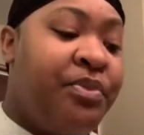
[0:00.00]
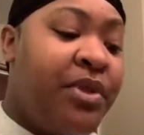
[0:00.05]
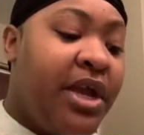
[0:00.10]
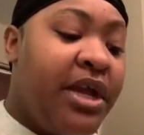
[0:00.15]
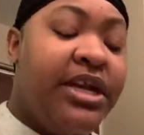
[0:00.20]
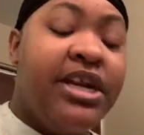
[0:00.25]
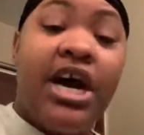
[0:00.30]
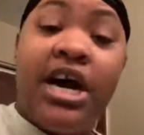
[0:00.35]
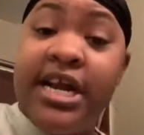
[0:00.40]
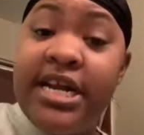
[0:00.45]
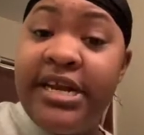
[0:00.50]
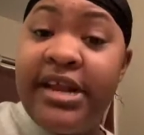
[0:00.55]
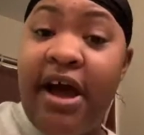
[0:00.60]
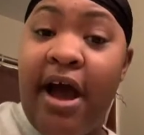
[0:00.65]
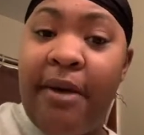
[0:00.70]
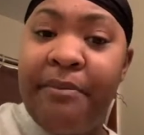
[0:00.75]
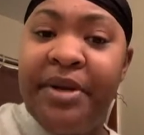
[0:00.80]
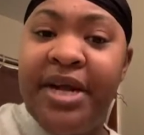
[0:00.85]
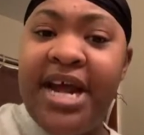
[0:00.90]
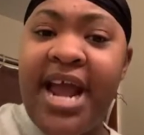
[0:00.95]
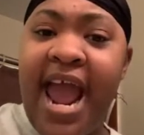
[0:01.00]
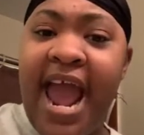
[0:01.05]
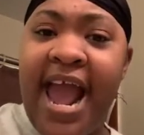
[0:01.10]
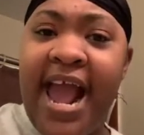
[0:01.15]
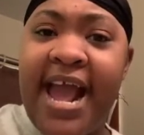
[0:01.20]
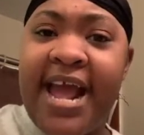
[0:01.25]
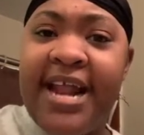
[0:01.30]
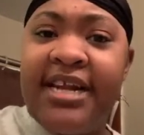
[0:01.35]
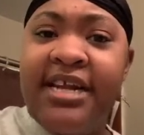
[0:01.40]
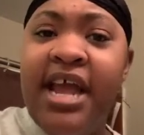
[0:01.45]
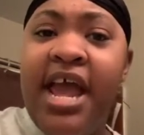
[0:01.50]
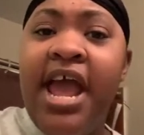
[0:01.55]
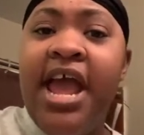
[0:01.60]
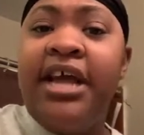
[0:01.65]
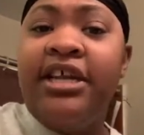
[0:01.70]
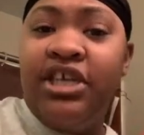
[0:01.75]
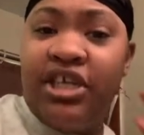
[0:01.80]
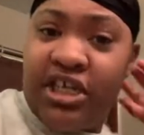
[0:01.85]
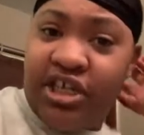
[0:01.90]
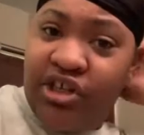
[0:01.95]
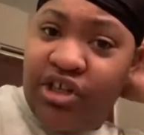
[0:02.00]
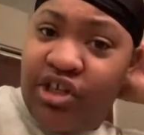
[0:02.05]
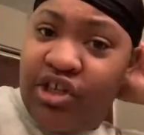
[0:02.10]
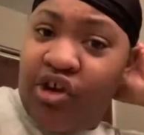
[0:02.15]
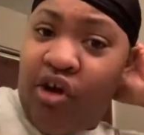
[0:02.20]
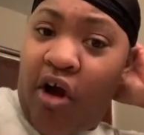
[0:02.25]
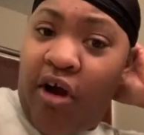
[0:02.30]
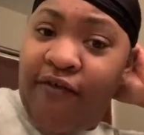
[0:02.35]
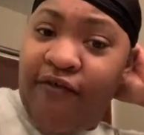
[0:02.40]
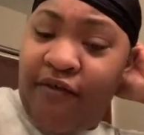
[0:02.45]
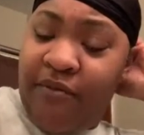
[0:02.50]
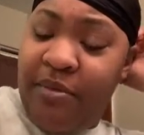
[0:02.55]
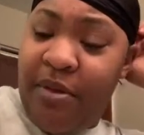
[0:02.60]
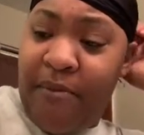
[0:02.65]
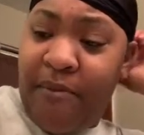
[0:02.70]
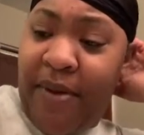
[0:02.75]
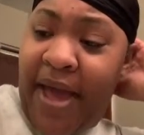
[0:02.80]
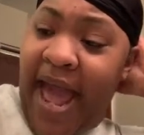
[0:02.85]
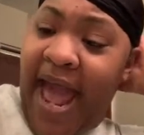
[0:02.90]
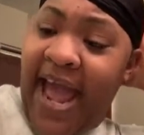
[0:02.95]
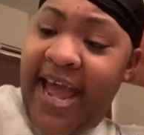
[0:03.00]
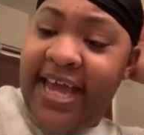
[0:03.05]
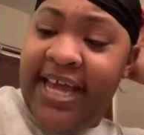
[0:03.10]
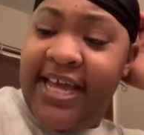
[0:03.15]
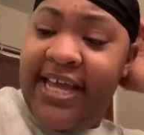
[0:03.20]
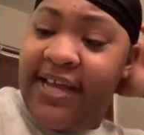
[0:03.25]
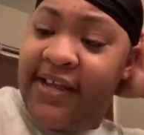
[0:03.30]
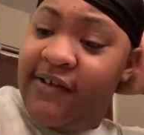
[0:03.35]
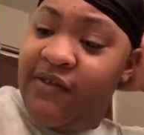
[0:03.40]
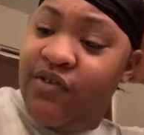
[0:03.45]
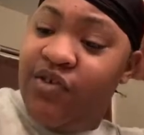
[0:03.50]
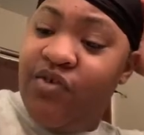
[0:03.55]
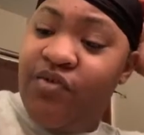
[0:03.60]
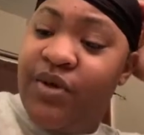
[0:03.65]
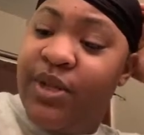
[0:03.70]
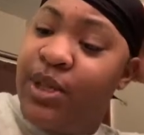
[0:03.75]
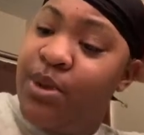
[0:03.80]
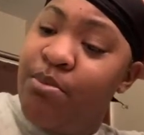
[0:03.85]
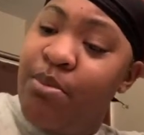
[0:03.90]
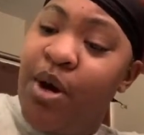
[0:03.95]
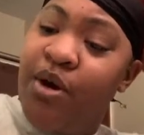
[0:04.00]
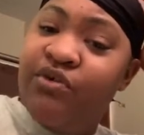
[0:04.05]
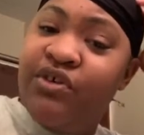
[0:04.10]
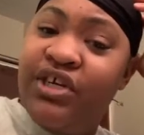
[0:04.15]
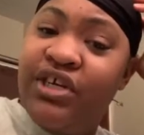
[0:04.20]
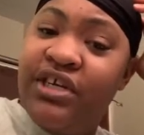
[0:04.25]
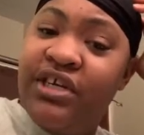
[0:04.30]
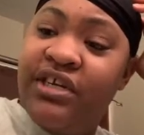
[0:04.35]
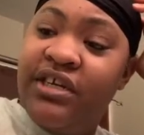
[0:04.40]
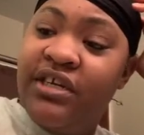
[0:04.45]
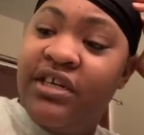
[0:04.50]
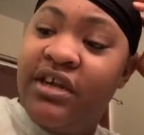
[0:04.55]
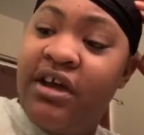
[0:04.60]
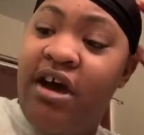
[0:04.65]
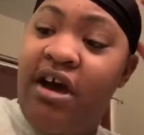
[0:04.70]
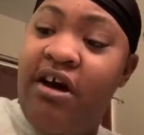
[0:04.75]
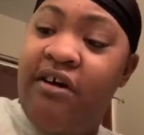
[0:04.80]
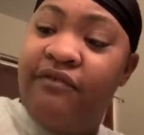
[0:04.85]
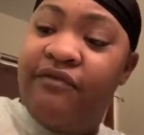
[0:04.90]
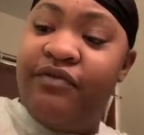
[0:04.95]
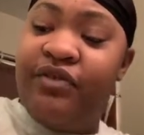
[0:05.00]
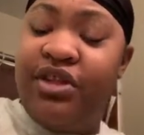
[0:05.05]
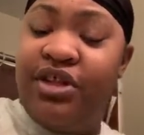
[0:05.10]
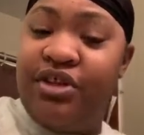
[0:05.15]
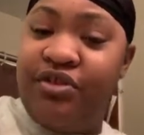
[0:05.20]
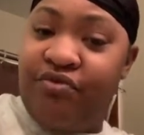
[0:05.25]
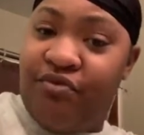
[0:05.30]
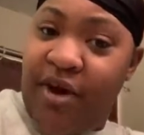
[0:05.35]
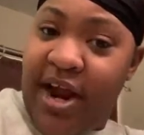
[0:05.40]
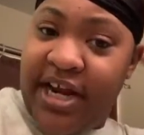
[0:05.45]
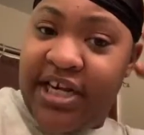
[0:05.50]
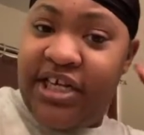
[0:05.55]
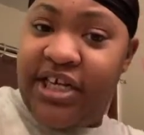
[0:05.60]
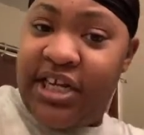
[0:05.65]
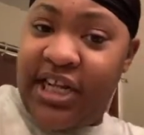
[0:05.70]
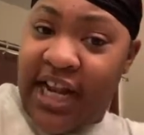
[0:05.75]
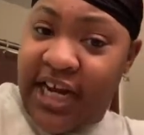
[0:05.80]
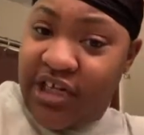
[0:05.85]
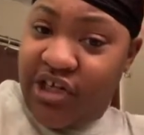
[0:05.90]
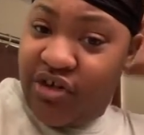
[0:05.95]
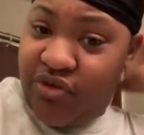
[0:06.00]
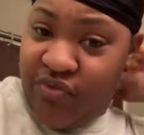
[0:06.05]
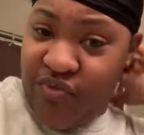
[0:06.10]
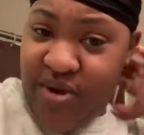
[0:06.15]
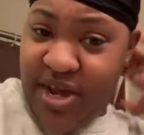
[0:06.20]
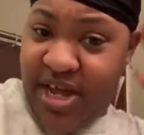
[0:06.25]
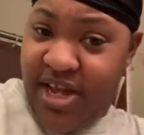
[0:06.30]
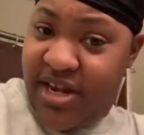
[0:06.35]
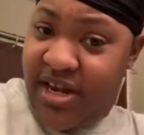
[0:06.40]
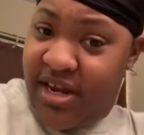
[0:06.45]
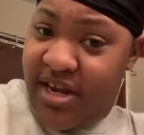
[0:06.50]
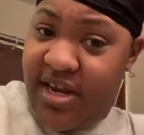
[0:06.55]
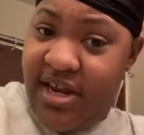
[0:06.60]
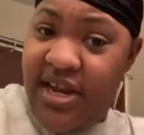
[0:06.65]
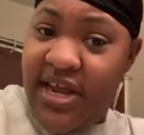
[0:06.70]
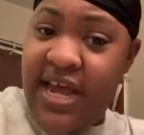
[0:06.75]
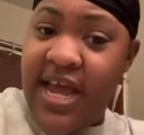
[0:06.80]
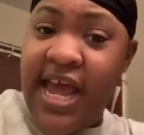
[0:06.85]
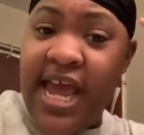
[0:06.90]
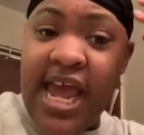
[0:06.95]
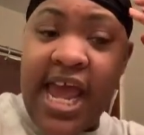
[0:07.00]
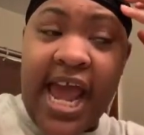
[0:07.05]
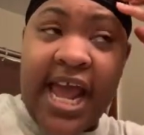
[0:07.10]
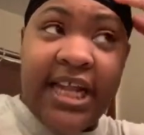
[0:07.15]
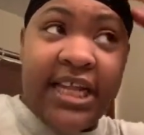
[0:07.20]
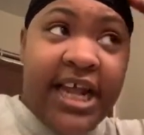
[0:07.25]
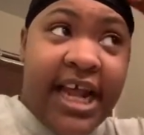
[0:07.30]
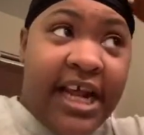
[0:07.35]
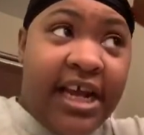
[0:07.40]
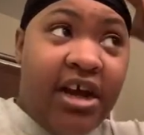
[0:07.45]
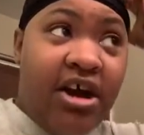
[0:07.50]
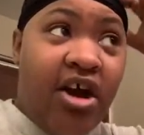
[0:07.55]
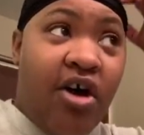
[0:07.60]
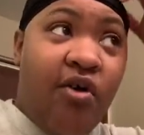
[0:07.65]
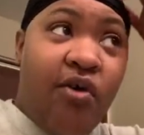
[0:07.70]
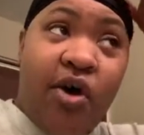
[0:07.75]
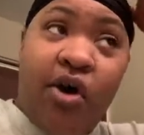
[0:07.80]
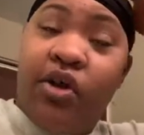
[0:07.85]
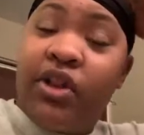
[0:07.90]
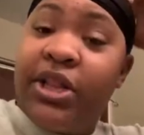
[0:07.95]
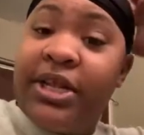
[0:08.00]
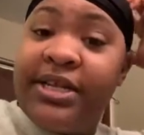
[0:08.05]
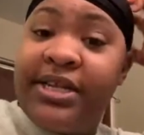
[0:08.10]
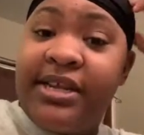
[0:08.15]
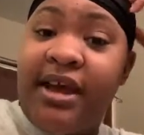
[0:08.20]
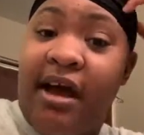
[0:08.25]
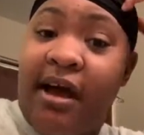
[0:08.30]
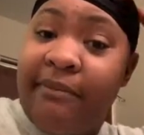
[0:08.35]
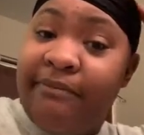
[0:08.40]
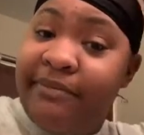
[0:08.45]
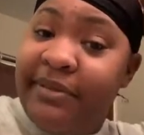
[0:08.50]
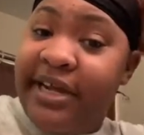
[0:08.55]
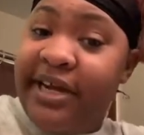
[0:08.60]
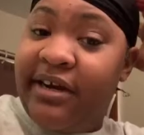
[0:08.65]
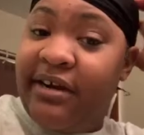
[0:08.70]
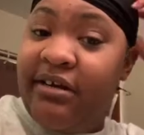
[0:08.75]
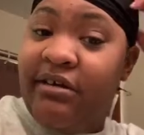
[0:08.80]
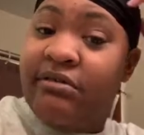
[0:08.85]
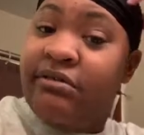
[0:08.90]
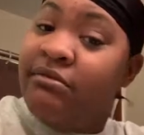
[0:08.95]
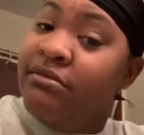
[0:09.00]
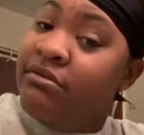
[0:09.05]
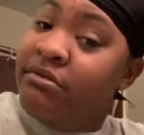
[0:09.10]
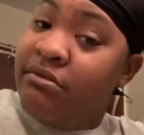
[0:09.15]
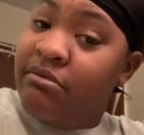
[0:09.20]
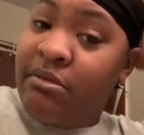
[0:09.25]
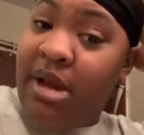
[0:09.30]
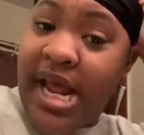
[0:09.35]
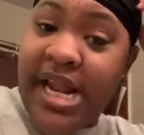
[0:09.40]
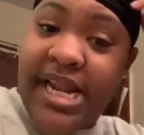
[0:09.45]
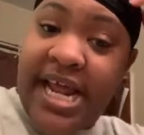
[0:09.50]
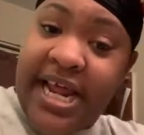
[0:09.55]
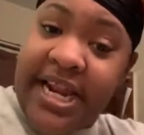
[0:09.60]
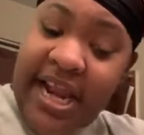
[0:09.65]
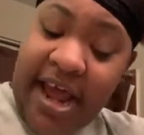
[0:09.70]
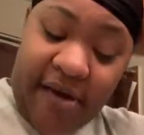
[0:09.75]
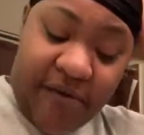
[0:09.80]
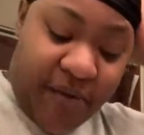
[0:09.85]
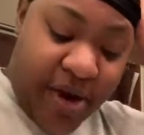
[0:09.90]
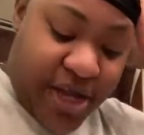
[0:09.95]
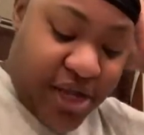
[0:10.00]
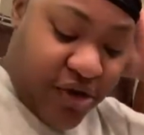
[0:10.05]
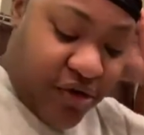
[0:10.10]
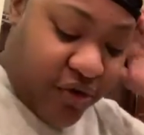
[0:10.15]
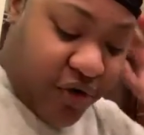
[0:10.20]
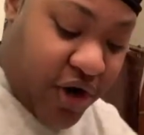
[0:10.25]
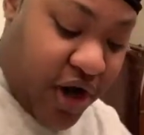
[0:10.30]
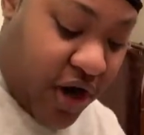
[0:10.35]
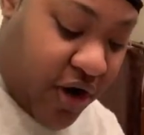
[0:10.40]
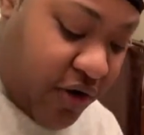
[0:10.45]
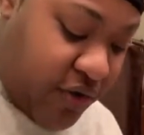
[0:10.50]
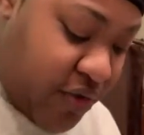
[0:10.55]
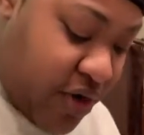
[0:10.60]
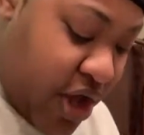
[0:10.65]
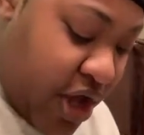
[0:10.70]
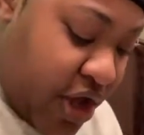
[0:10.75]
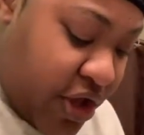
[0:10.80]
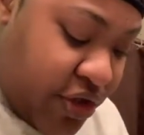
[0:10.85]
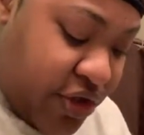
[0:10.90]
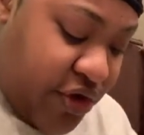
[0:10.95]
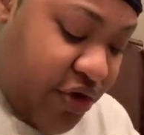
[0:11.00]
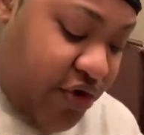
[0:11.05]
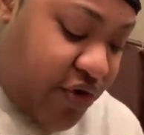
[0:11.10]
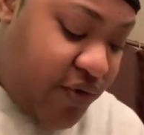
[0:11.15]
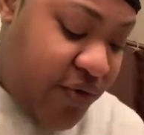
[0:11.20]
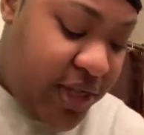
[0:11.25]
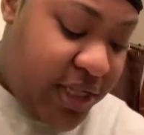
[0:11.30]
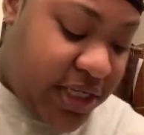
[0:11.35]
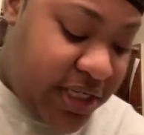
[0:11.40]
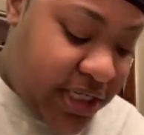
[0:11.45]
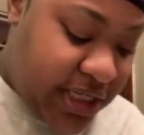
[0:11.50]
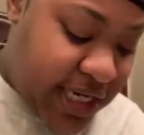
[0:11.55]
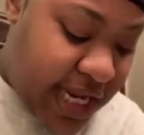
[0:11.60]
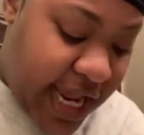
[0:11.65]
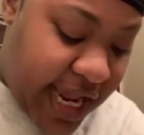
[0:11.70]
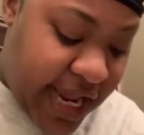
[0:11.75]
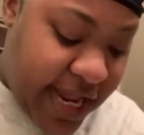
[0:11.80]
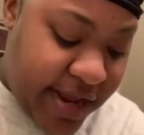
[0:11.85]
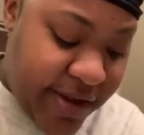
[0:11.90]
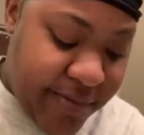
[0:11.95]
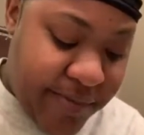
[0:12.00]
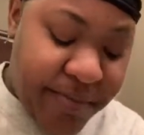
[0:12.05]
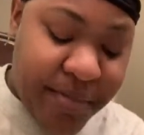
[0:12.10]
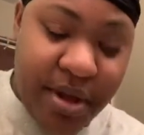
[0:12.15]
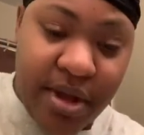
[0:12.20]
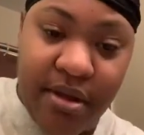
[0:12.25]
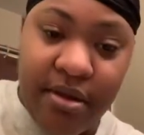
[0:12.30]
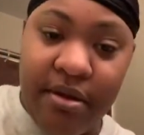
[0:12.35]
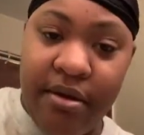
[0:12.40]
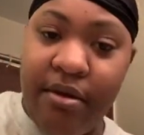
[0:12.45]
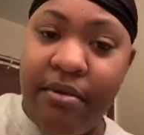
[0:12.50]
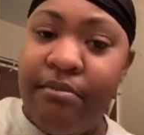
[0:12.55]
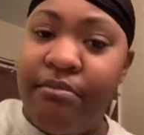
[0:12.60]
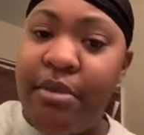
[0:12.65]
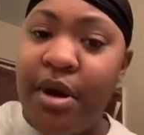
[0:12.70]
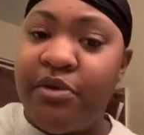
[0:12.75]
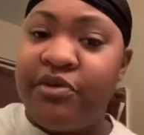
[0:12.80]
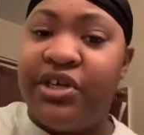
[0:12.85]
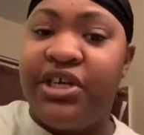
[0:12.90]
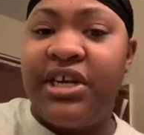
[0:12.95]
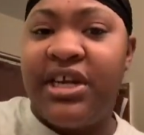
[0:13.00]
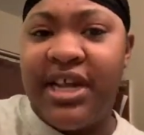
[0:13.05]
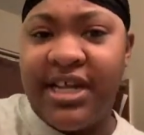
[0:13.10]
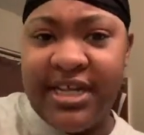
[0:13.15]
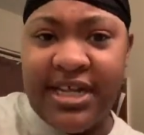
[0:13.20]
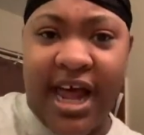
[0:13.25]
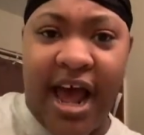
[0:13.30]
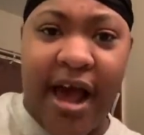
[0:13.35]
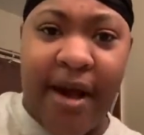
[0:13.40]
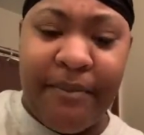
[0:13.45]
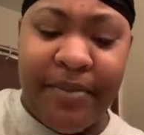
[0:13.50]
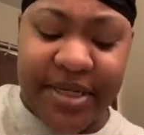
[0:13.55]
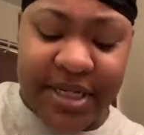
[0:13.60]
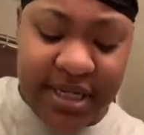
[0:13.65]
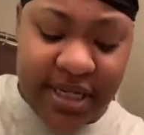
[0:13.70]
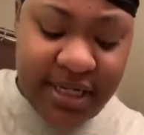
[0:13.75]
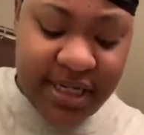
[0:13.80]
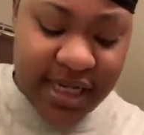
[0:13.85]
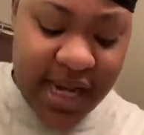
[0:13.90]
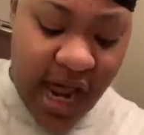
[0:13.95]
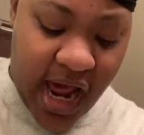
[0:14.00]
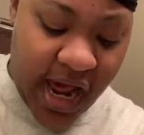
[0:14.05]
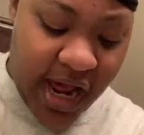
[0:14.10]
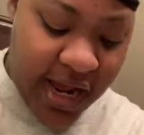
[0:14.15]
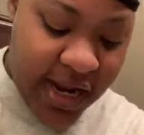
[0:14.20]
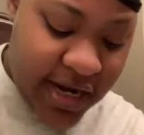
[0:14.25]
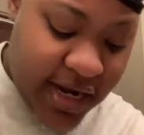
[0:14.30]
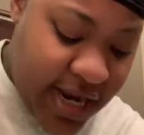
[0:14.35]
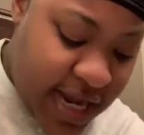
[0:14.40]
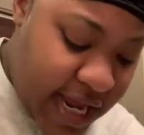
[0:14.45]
non-dominant hand, just start from the back, doing the motion of the direction that you went, and then go on the top there. And then that way you'll know you're doing the same motion as the opposite side.